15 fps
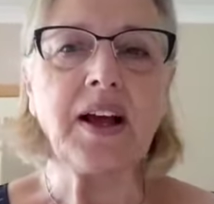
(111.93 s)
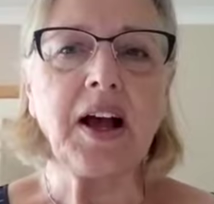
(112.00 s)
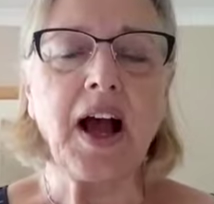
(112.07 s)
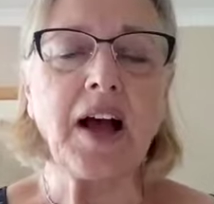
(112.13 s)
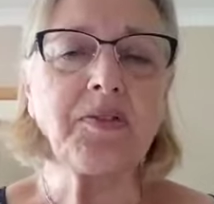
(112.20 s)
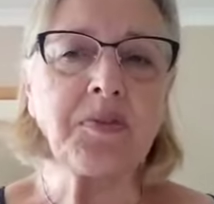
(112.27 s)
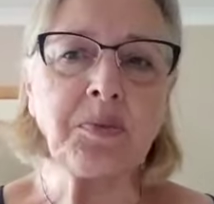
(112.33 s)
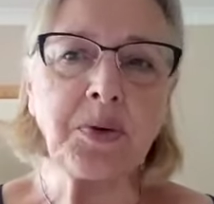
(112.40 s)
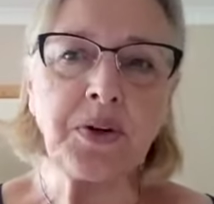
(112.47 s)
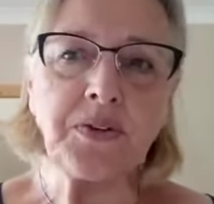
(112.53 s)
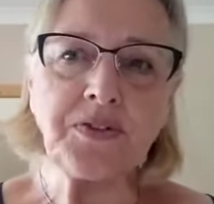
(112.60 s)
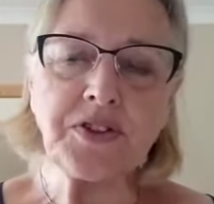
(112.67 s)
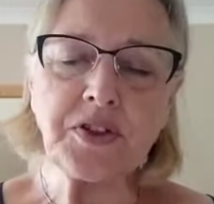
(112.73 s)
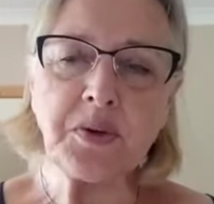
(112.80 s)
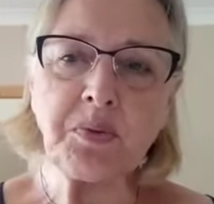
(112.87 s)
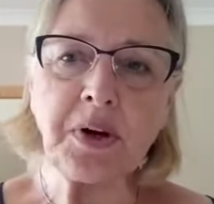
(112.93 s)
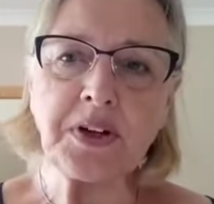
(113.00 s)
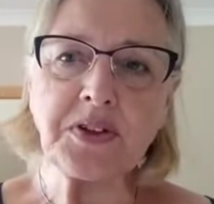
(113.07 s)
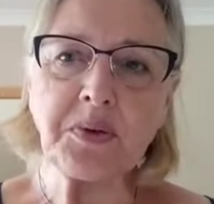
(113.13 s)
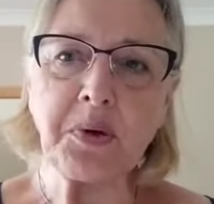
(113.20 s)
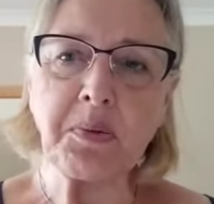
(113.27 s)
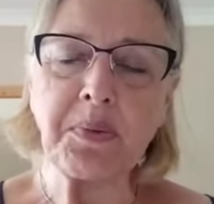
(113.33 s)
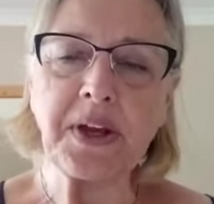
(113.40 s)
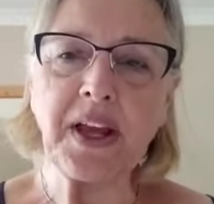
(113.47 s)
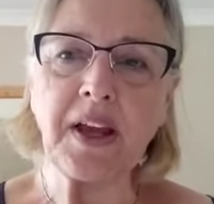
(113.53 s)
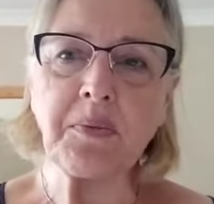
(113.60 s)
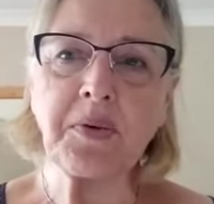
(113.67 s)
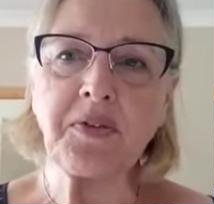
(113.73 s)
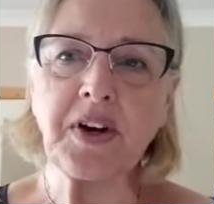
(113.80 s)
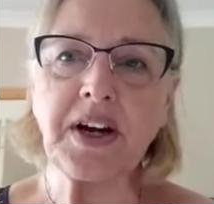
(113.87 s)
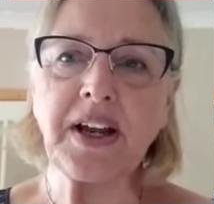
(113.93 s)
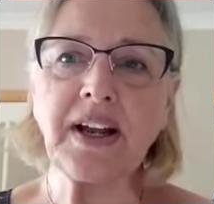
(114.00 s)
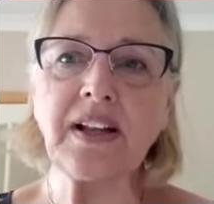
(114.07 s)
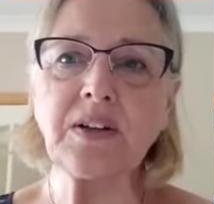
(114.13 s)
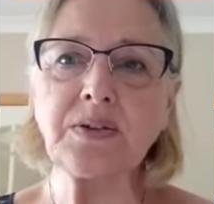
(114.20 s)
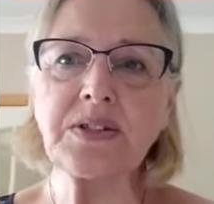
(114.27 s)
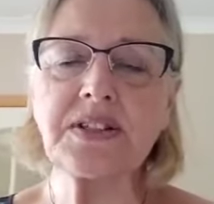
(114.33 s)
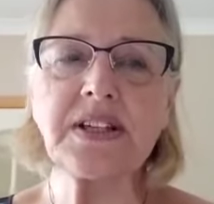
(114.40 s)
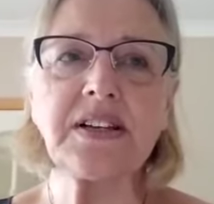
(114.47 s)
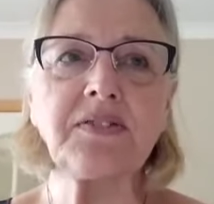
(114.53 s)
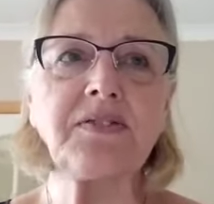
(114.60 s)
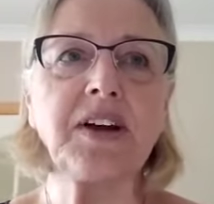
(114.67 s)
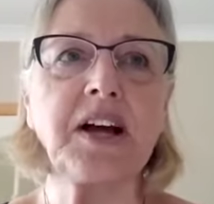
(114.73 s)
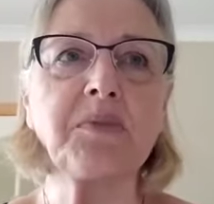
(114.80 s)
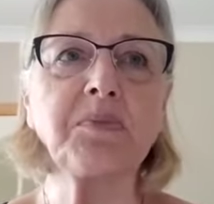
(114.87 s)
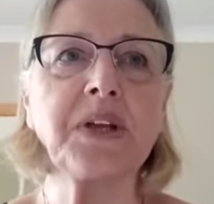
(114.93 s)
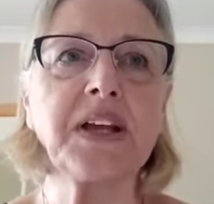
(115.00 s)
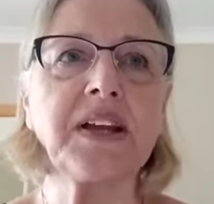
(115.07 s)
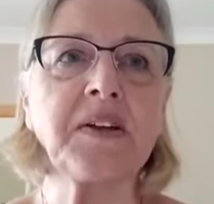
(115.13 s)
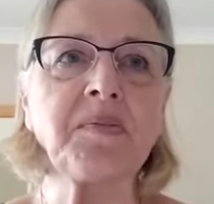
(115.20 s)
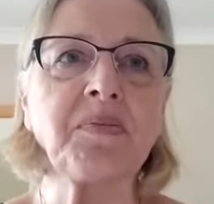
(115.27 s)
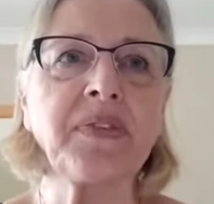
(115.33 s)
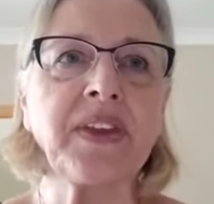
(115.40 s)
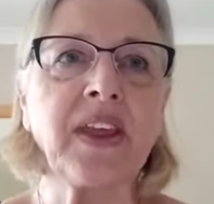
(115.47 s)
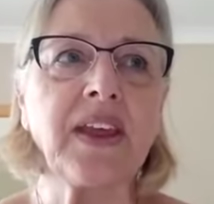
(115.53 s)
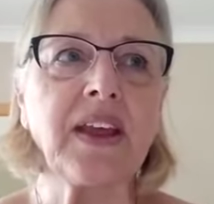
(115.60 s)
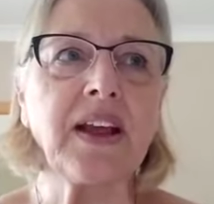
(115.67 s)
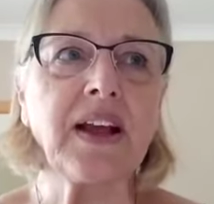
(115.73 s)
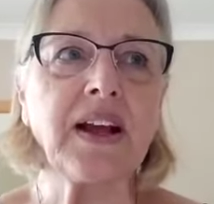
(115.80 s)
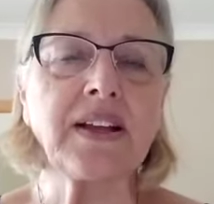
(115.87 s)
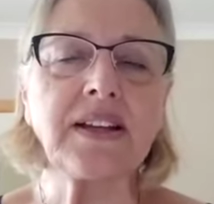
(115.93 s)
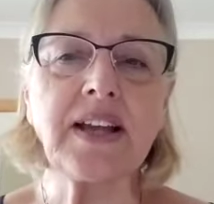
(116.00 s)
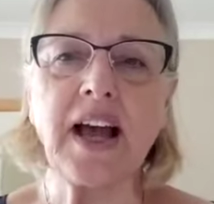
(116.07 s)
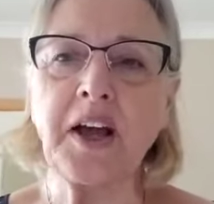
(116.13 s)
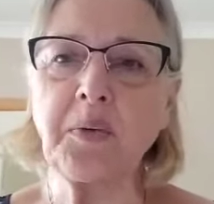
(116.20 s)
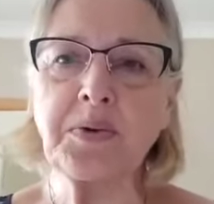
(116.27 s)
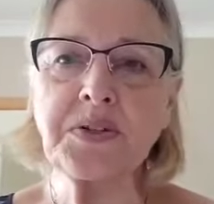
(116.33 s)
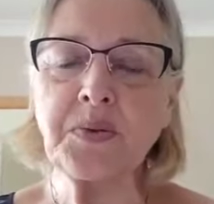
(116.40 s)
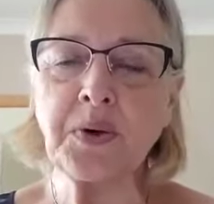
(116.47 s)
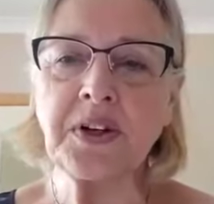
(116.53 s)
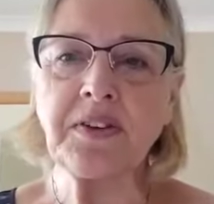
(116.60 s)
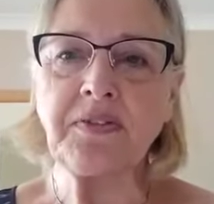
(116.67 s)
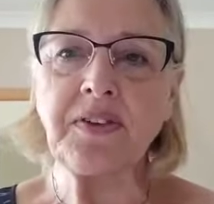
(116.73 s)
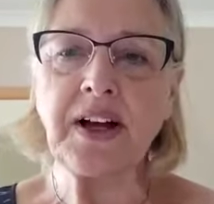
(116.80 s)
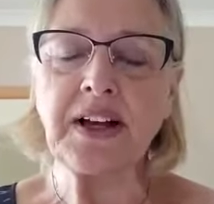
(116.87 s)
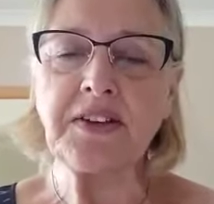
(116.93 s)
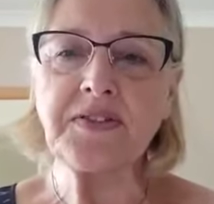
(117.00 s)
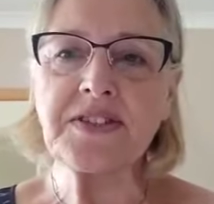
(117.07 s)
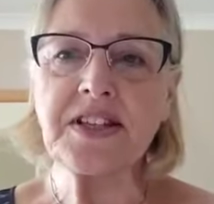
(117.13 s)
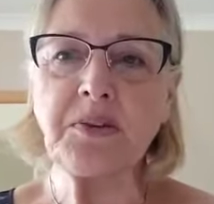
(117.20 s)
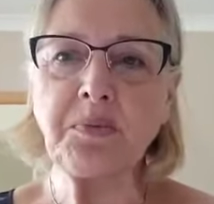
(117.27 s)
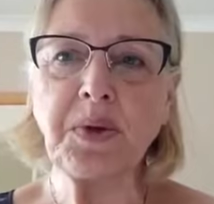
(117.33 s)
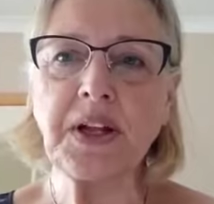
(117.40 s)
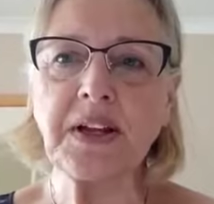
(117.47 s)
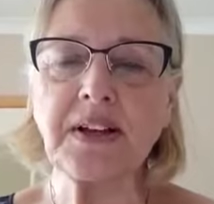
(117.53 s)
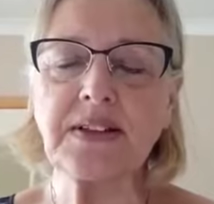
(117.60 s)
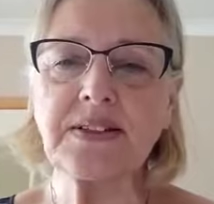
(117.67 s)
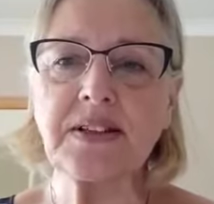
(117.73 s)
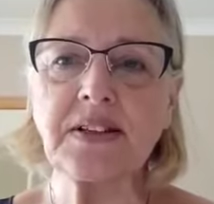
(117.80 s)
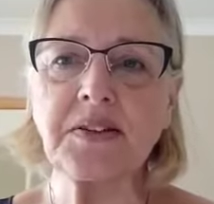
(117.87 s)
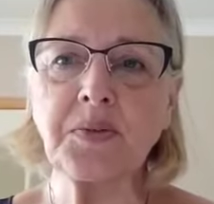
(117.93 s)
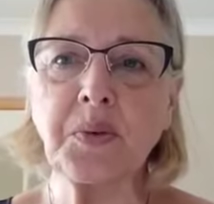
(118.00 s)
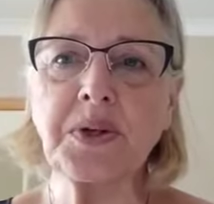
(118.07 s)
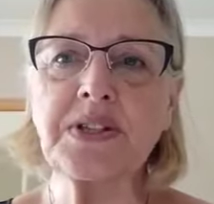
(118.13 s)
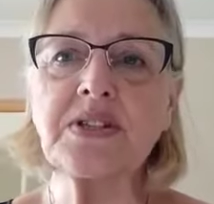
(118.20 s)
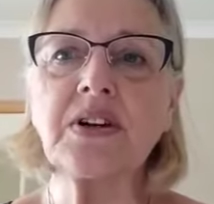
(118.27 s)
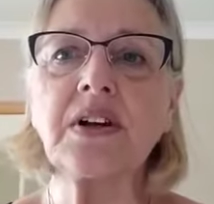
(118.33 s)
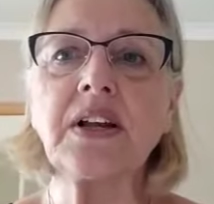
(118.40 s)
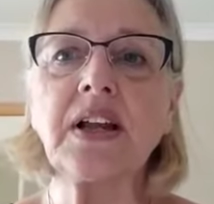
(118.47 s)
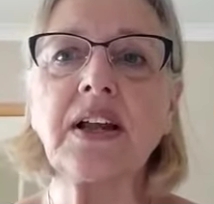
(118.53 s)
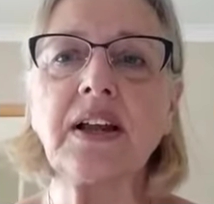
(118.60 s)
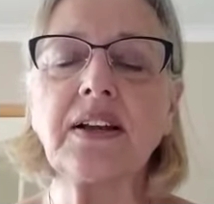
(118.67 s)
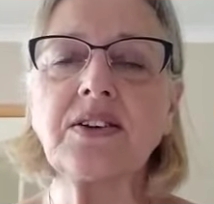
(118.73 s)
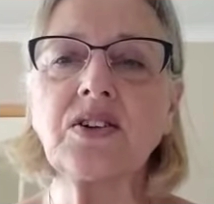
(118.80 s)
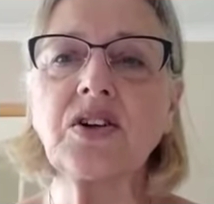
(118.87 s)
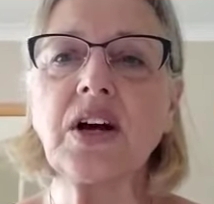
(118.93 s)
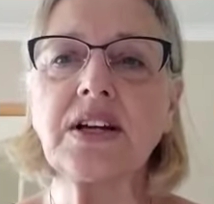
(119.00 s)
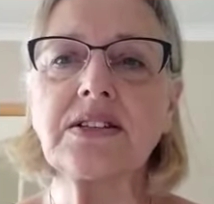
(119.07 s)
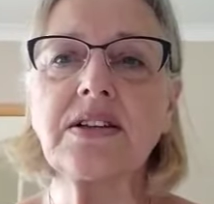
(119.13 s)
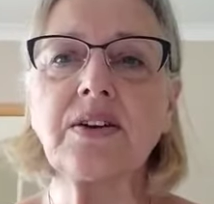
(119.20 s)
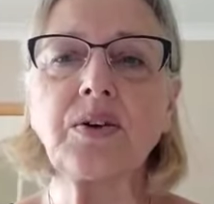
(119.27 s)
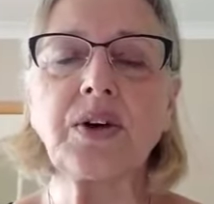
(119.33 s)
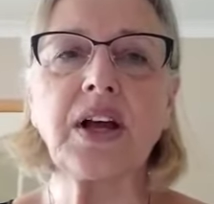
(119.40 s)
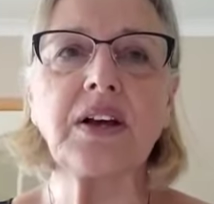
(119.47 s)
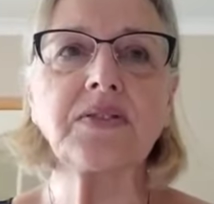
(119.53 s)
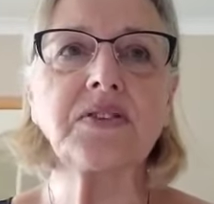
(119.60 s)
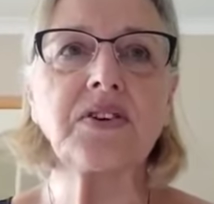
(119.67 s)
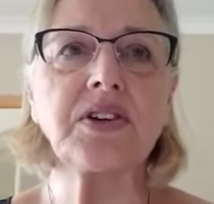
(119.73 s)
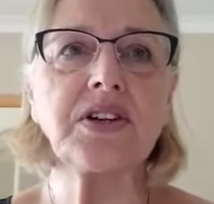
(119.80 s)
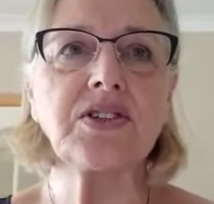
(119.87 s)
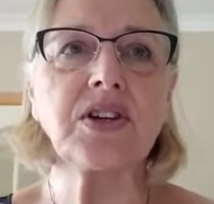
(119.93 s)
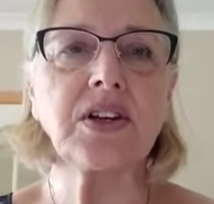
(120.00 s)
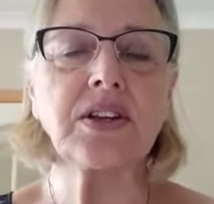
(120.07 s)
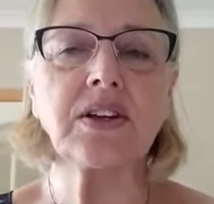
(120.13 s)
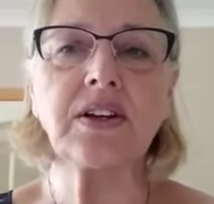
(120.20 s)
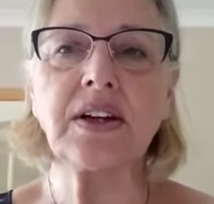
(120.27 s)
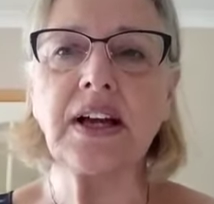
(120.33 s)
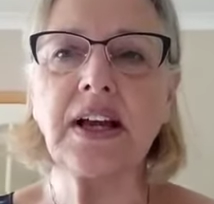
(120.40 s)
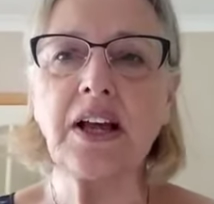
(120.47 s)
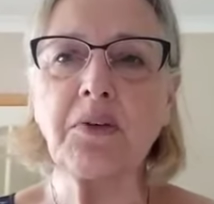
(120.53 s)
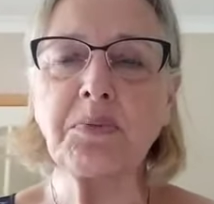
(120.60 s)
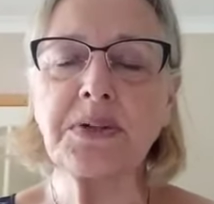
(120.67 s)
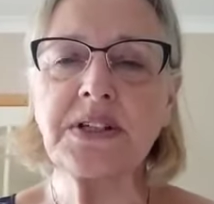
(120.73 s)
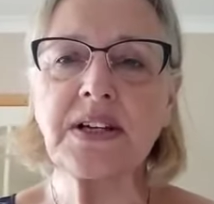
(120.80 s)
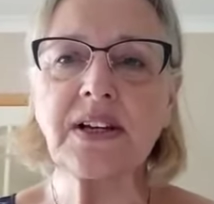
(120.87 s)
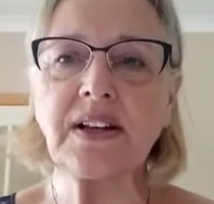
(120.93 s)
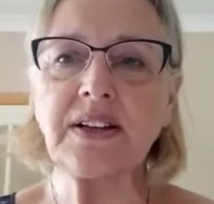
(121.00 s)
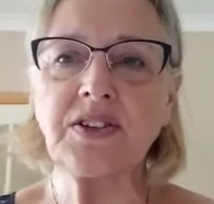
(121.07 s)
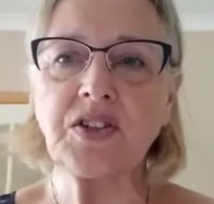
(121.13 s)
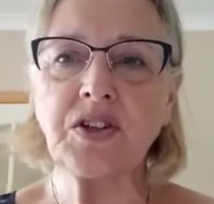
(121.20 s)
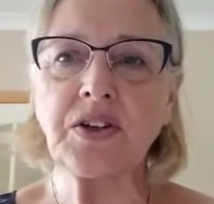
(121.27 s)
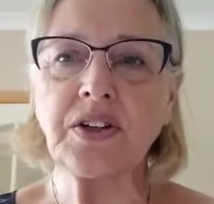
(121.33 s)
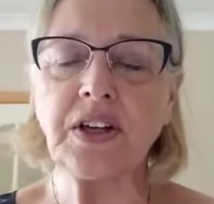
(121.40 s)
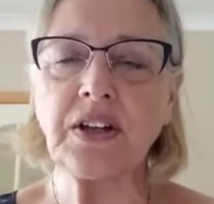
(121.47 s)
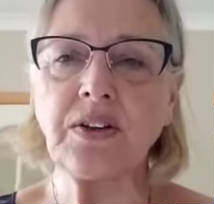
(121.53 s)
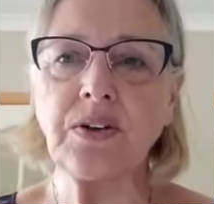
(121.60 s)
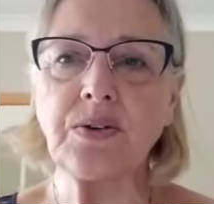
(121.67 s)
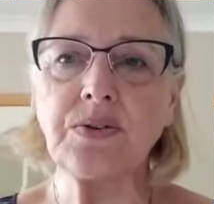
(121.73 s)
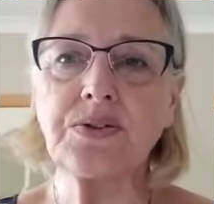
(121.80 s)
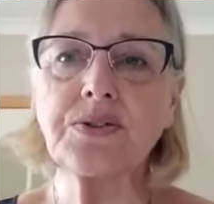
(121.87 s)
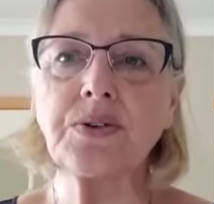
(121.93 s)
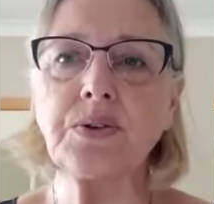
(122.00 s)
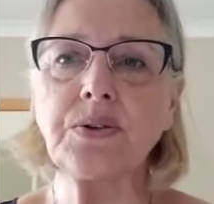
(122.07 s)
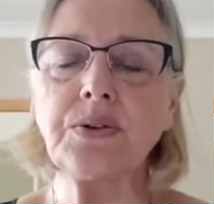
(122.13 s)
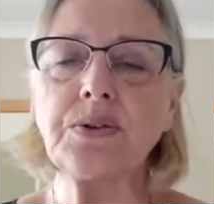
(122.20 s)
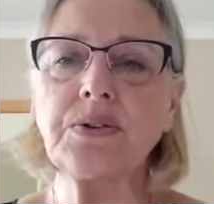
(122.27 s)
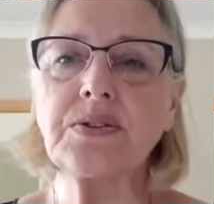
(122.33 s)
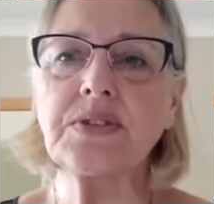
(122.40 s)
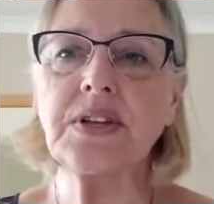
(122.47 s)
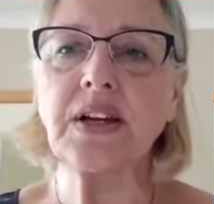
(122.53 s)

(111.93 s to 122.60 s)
Having moved so much, we became a very close-knit family, and I was one of five siblings, and we certainly tried to look after each other, particularly joining new schools